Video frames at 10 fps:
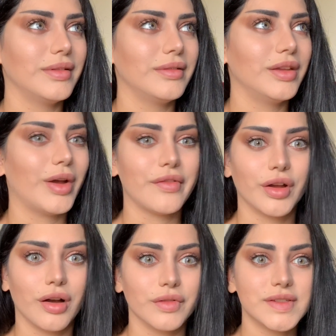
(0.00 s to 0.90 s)
you know, have a
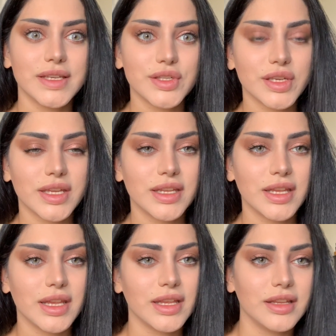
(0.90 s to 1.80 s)
conversation
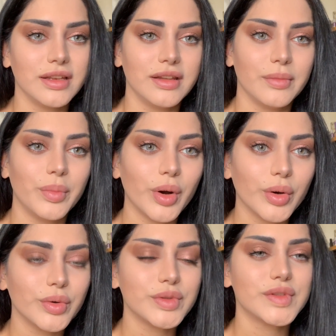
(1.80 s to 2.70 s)
in the
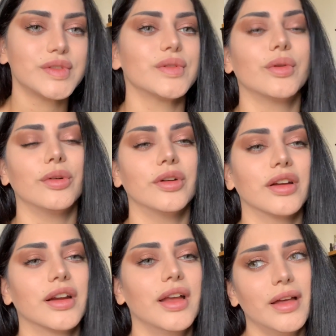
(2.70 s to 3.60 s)
posts,
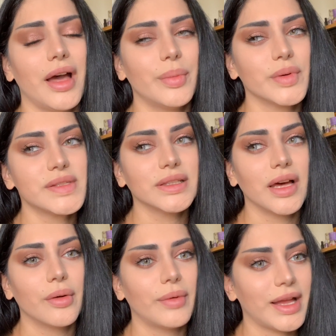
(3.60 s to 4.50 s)
or I post a
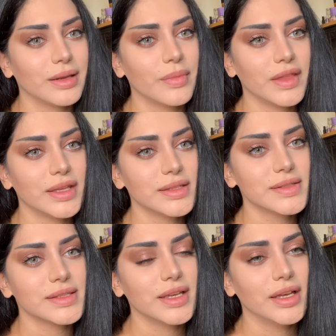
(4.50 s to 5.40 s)
lot of random
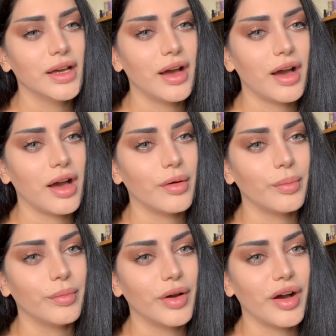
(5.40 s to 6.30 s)
things
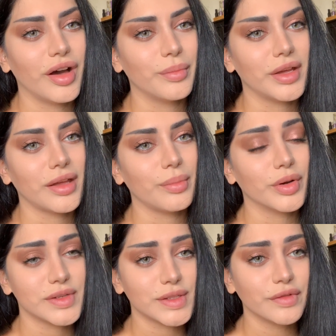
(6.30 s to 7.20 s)
on my
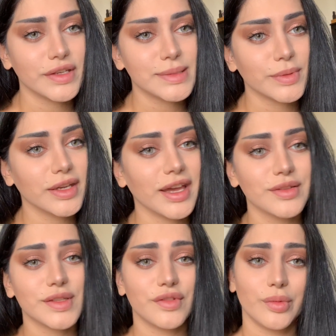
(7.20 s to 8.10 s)
personal Facebook
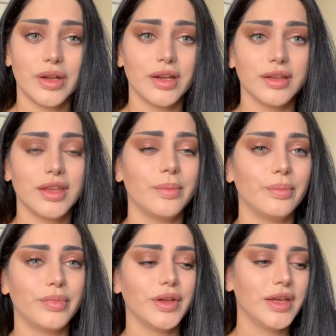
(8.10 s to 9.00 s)
account, so if you want to keep
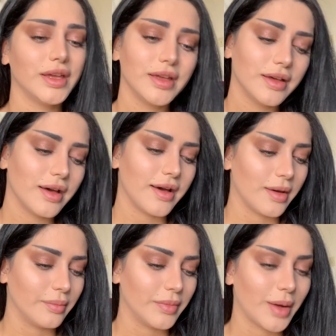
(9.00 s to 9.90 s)

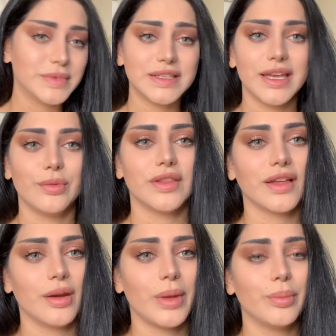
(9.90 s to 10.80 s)
up to date with
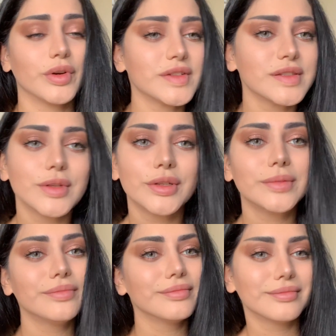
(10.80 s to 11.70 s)
kind of my
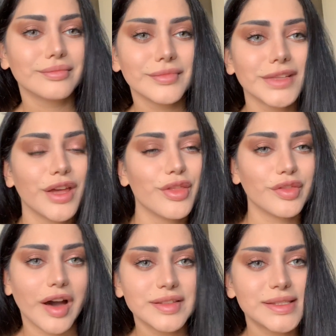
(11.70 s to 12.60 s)
personal
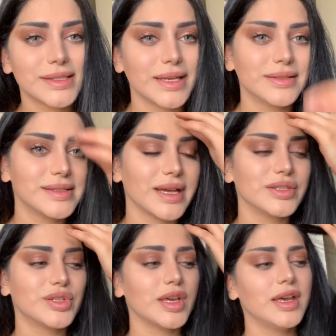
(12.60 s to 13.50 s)
thoughts and
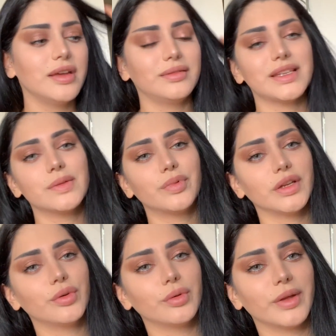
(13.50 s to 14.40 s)
such, that's a
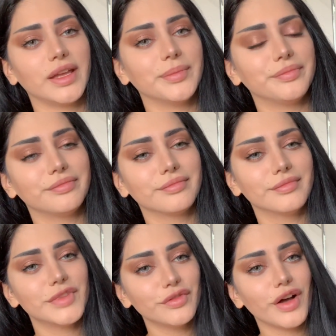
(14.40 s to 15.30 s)
pretty cool way
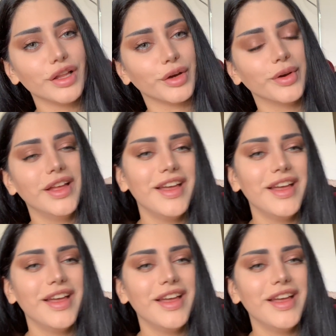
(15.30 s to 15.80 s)
to follow.